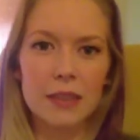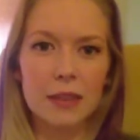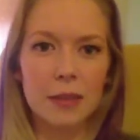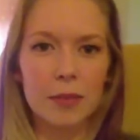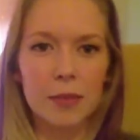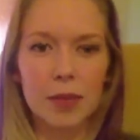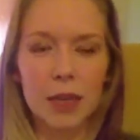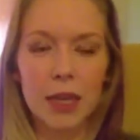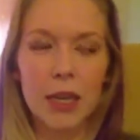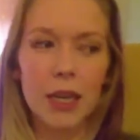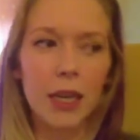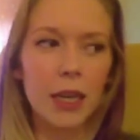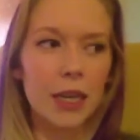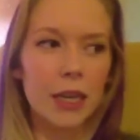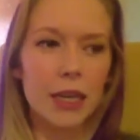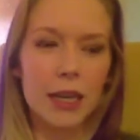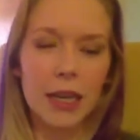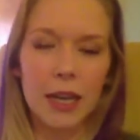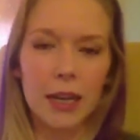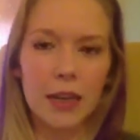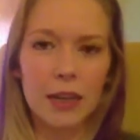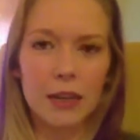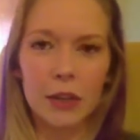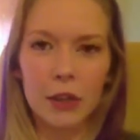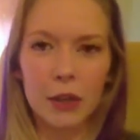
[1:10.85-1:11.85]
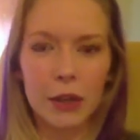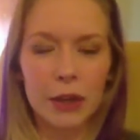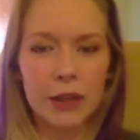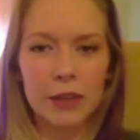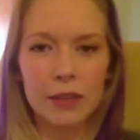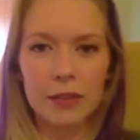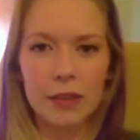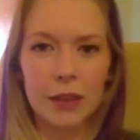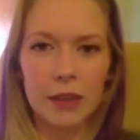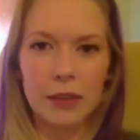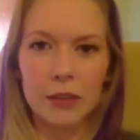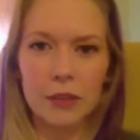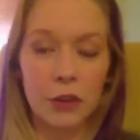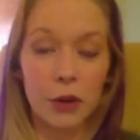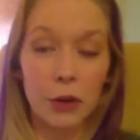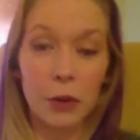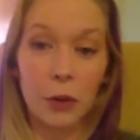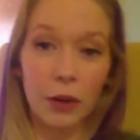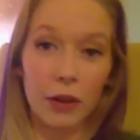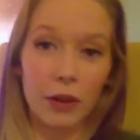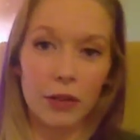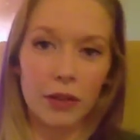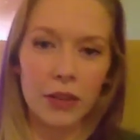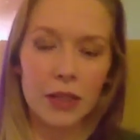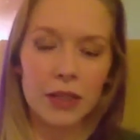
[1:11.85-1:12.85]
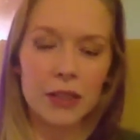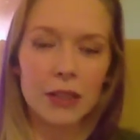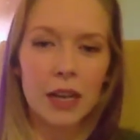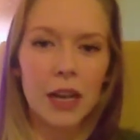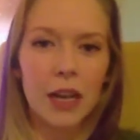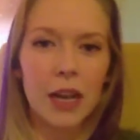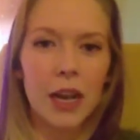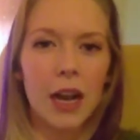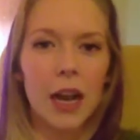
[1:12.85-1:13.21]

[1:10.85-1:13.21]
And I'm like, all right, yeah, I know all of this.